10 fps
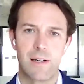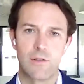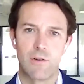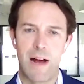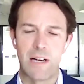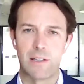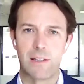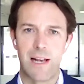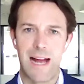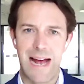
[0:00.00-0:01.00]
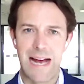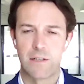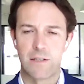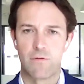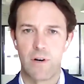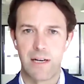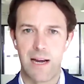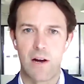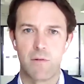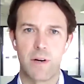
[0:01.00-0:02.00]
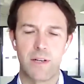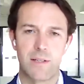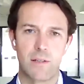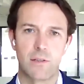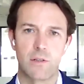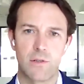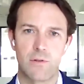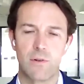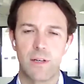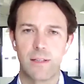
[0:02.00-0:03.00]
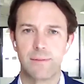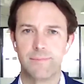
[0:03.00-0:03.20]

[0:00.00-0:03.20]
dramatically as of right now, but it's still a good story.